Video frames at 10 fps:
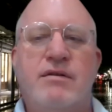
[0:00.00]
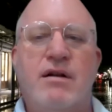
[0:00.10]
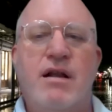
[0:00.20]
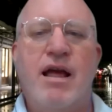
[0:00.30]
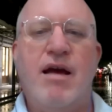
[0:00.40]

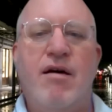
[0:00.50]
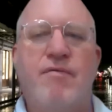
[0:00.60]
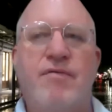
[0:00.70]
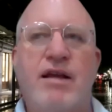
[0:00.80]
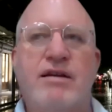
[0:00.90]
I
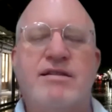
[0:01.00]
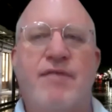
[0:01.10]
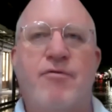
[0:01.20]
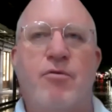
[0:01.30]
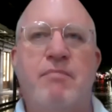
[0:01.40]
have like
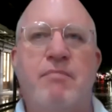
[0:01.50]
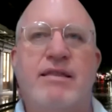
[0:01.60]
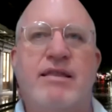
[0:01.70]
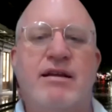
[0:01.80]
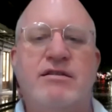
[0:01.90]
several
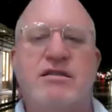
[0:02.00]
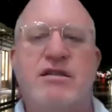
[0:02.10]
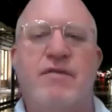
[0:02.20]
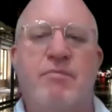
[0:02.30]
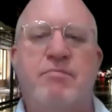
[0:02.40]
methods
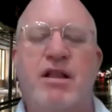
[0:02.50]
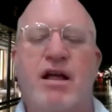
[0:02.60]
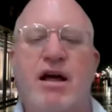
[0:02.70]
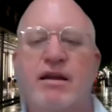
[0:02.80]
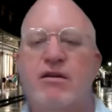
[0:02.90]
of
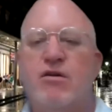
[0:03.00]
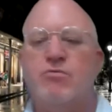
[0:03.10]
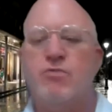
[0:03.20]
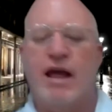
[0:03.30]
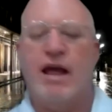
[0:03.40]
applying, you
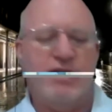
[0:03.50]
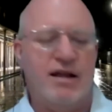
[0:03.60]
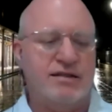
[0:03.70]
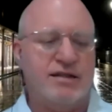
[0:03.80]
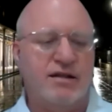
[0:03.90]
know,
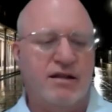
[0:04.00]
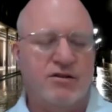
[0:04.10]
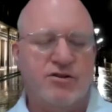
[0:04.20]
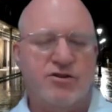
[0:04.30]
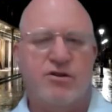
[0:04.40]
analyzing
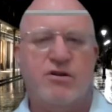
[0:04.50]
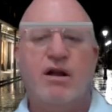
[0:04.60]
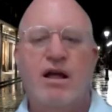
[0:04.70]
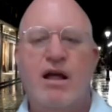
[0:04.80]
literature.